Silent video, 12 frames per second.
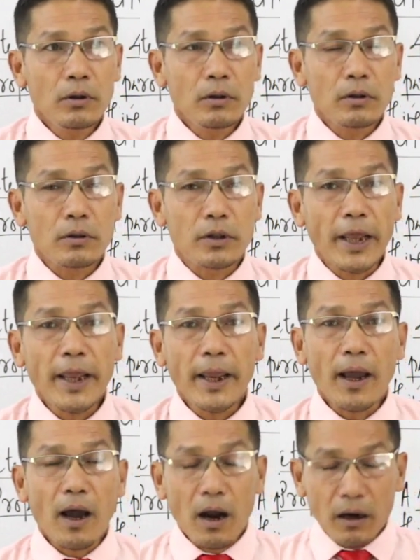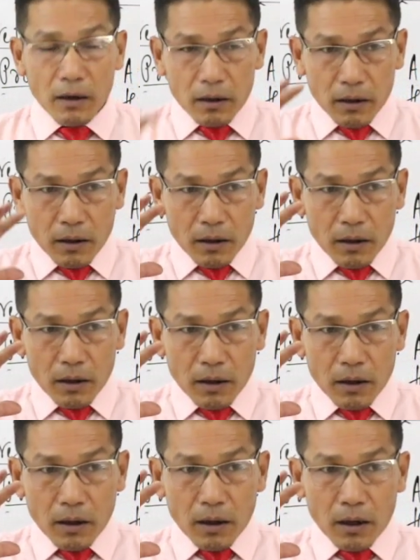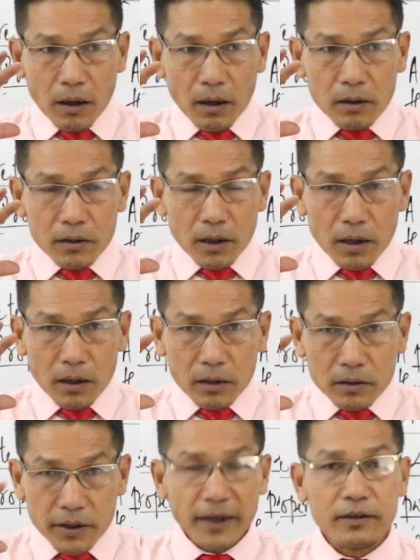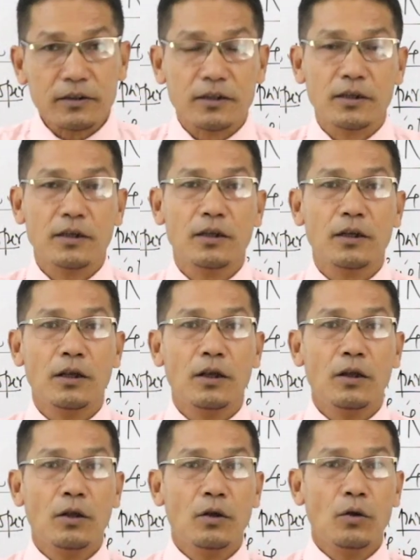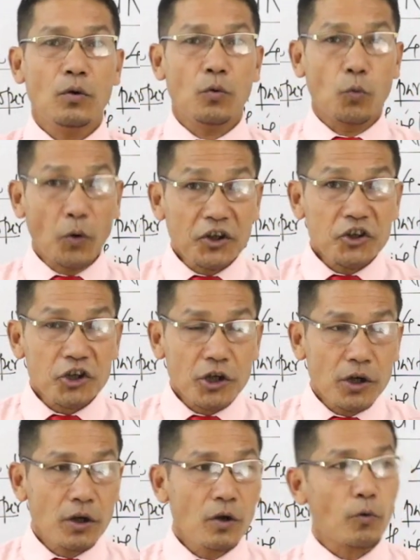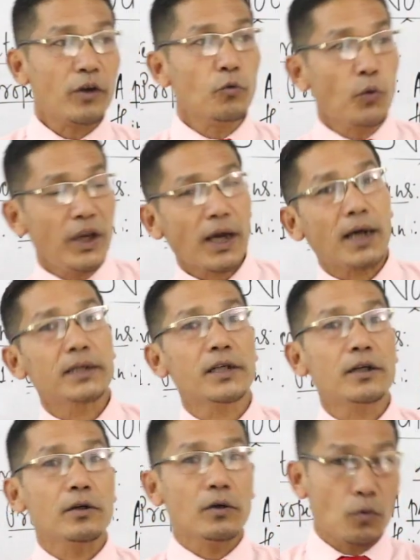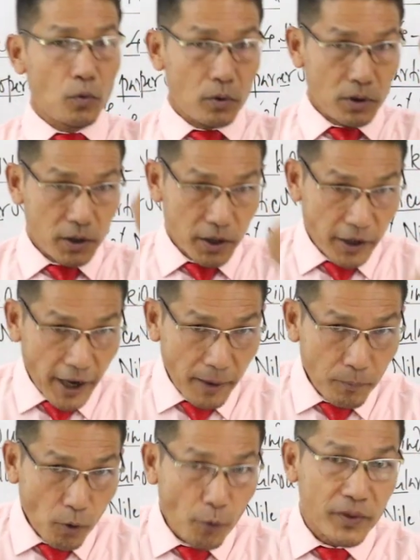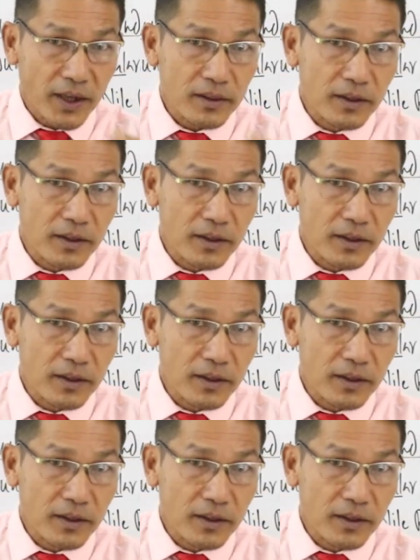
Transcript: they are the things which when we utter the name of that